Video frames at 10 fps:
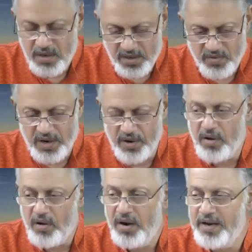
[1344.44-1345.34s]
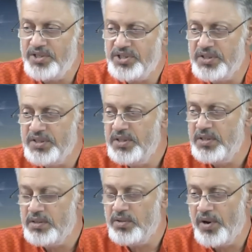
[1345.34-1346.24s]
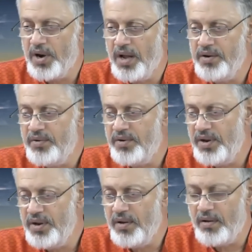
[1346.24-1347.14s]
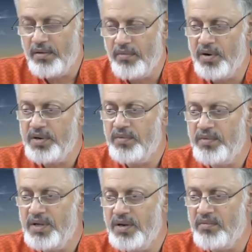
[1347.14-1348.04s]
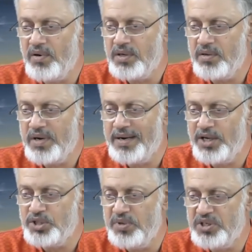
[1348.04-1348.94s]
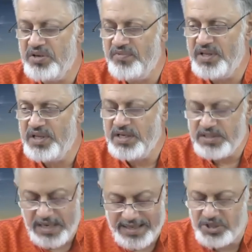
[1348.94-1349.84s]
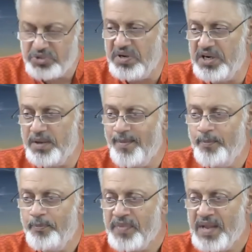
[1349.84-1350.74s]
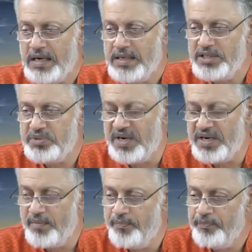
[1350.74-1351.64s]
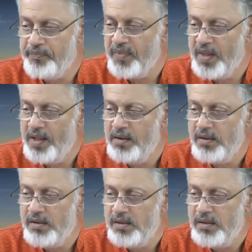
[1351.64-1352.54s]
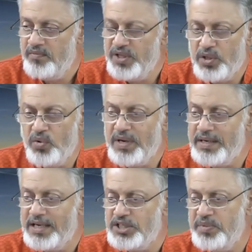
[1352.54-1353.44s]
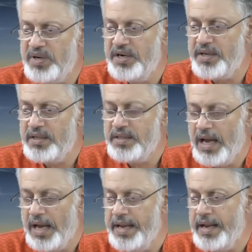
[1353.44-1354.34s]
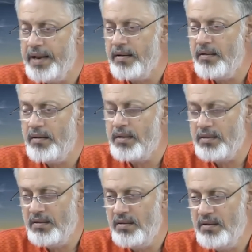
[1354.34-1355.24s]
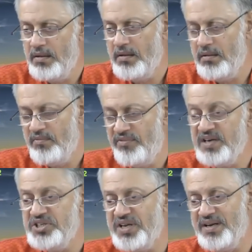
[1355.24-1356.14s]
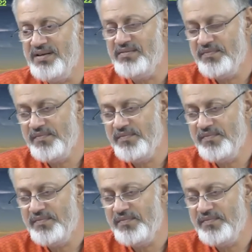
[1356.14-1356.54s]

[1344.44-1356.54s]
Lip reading: your knowledge, your country, or whatever attachments. Everything is an attachment. Attachment. Without attachment, the I cannot function.